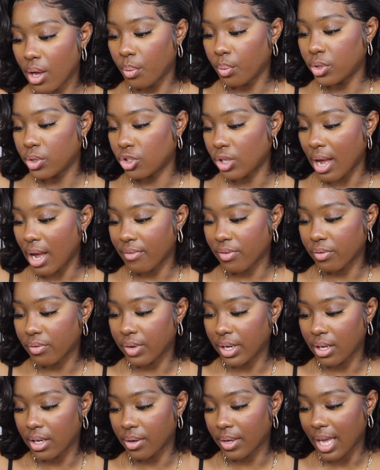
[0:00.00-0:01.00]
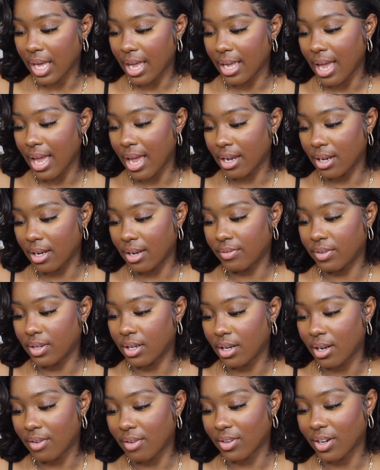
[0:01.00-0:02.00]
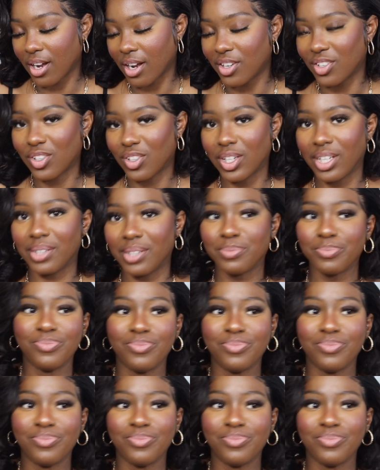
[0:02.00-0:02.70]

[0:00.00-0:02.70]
Would you ever relocate and live in another country?